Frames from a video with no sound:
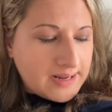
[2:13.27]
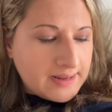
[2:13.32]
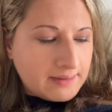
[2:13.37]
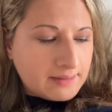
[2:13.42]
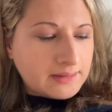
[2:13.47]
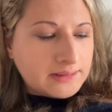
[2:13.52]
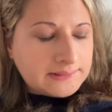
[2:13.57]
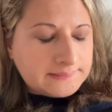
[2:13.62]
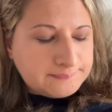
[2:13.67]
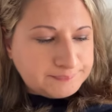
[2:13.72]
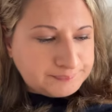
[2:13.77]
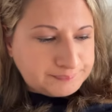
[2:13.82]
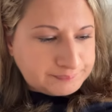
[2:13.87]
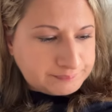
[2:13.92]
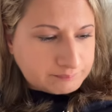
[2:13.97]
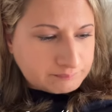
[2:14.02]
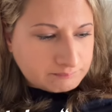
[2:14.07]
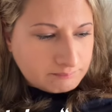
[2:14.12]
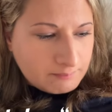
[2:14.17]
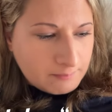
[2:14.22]
And
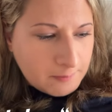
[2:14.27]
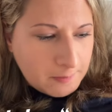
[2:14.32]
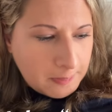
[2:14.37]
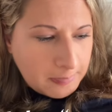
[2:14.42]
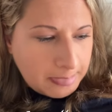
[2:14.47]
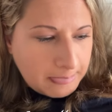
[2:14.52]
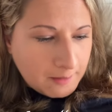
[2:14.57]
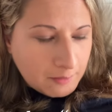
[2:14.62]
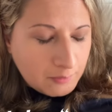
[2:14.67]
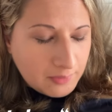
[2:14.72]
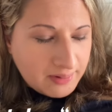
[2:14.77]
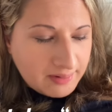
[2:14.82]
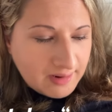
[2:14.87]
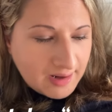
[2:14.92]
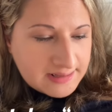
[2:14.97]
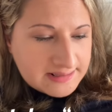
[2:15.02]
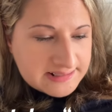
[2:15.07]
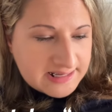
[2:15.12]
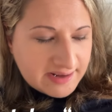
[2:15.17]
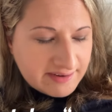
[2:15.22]
when
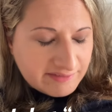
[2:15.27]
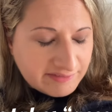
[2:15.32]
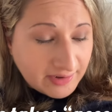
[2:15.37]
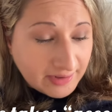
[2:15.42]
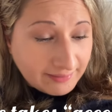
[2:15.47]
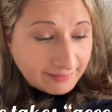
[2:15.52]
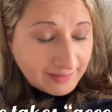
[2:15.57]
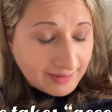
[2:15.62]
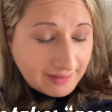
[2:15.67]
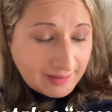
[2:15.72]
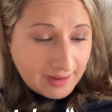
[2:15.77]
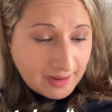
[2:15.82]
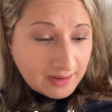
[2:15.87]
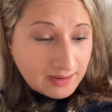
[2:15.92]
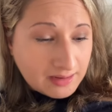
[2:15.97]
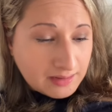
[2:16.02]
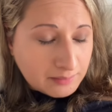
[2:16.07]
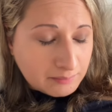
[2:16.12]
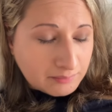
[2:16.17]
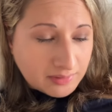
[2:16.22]
that day finally
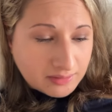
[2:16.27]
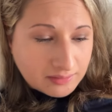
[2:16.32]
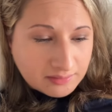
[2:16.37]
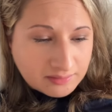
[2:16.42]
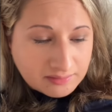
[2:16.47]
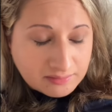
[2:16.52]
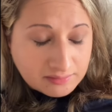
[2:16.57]
came,